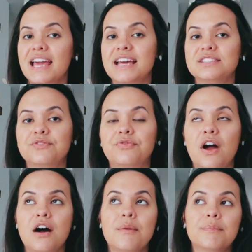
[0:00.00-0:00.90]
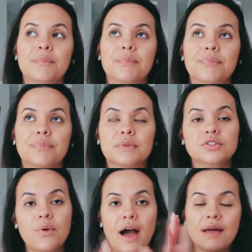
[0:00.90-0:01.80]
It's from
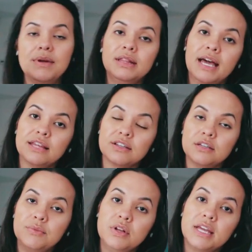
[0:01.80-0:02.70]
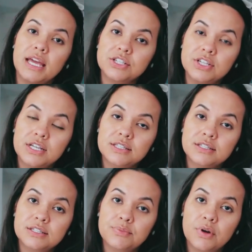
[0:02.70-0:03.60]
so I'm in like the
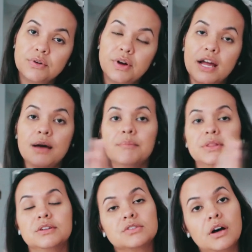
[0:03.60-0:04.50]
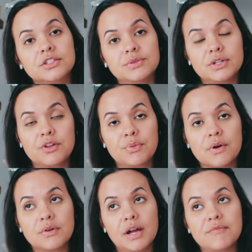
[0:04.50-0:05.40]
communications program, but there's also another
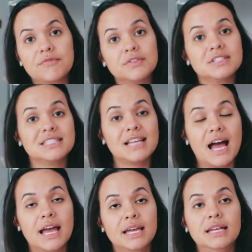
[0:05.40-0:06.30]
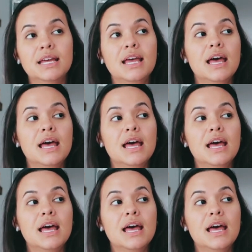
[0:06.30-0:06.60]
program for design.